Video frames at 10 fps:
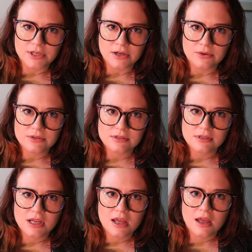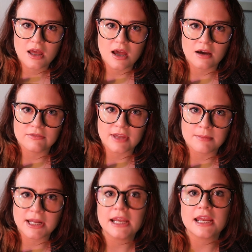dose of
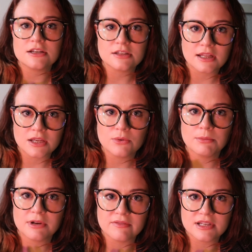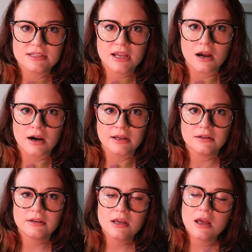that medication that you were previously on.